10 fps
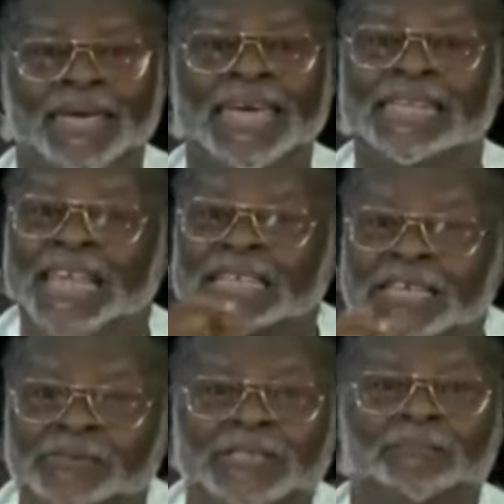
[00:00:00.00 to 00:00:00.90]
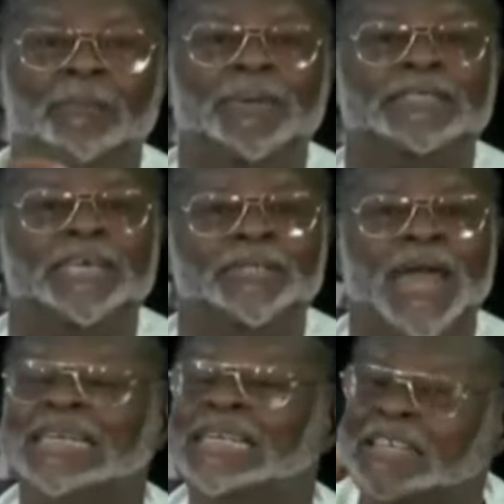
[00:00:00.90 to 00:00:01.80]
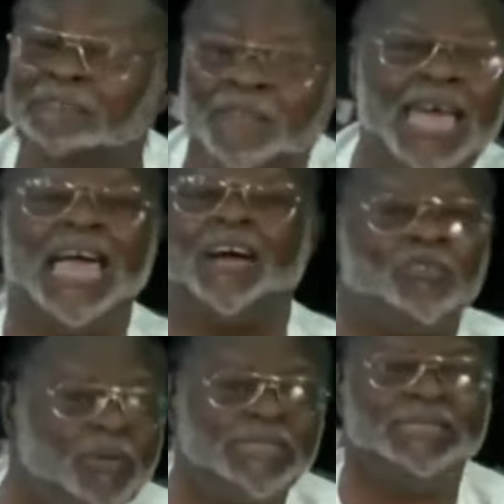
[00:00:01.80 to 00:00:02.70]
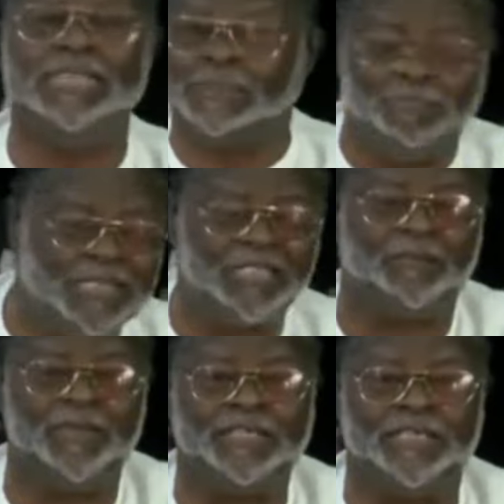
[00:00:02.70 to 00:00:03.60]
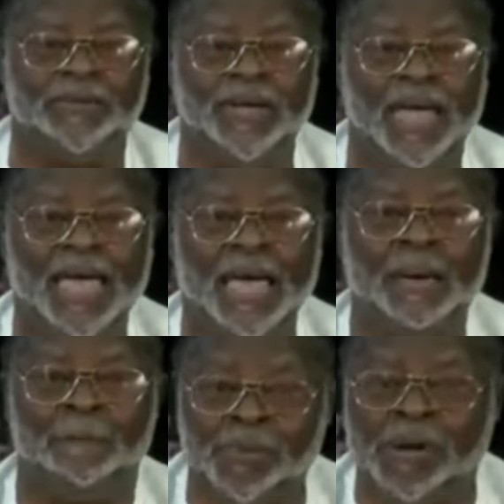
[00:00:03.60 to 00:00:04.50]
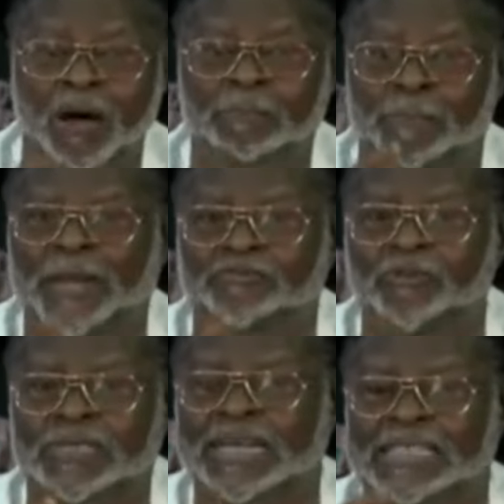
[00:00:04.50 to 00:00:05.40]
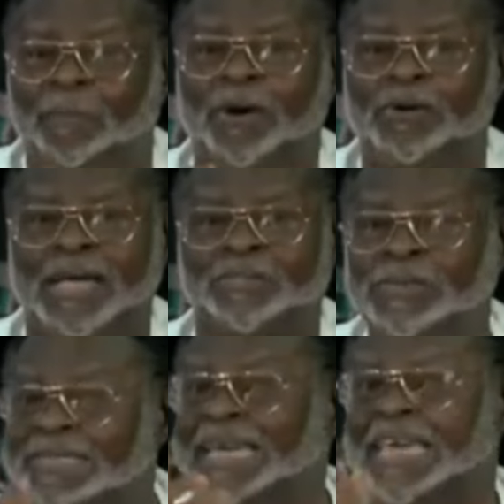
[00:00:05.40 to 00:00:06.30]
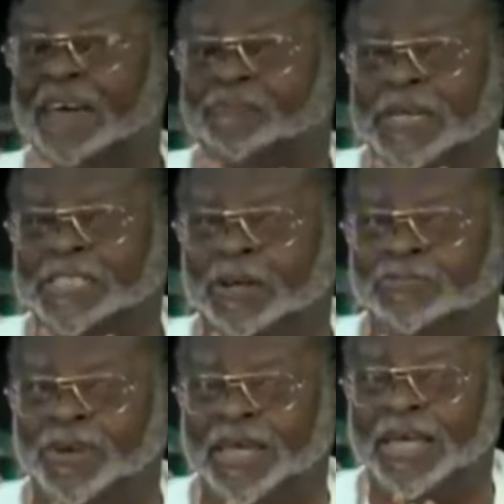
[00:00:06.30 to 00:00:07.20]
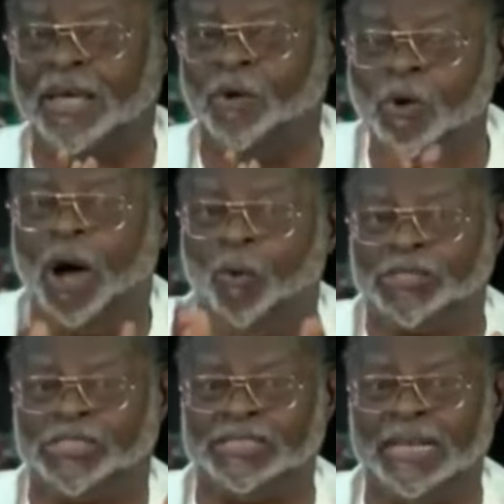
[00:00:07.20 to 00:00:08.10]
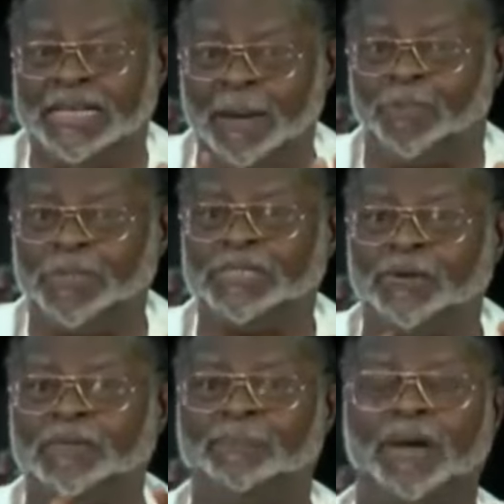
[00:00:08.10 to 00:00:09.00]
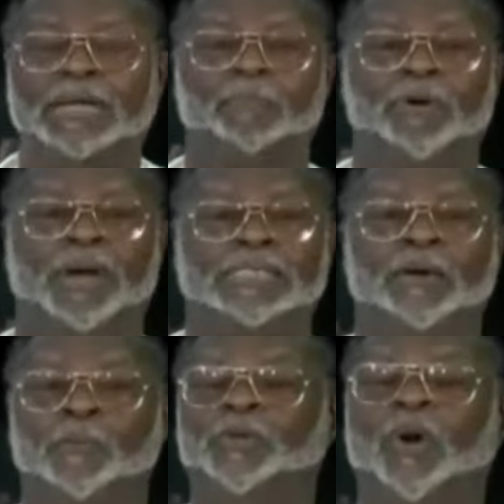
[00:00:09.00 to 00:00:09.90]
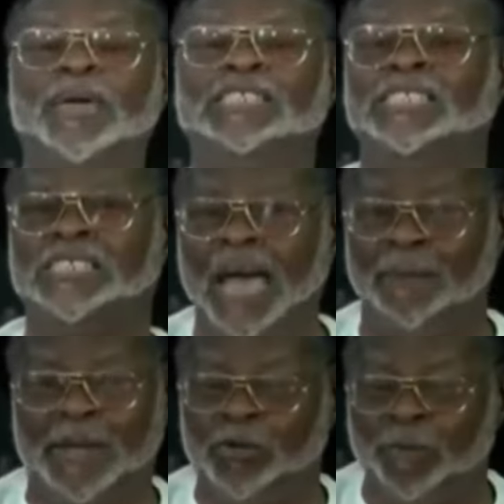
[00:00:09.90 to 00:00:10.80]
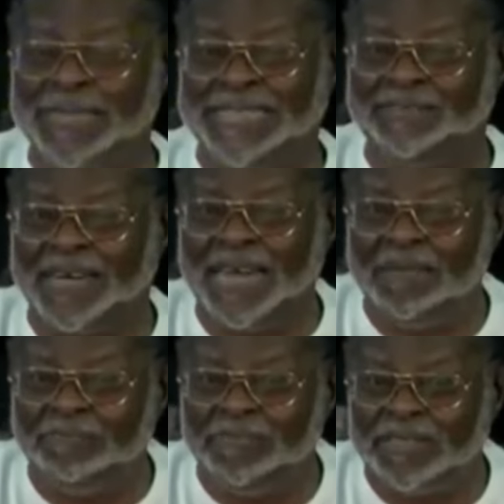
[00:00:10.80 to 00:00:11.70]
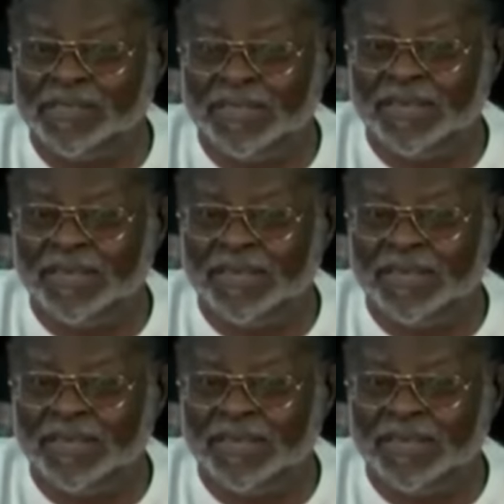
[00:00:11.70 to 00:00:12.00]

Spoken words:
Intergenerational mobilization, identifying across the spaces of Nigeria, proud patriots and Democrats who still care for this country, who are watching the project of liberal democracy with all its sham, normative claims,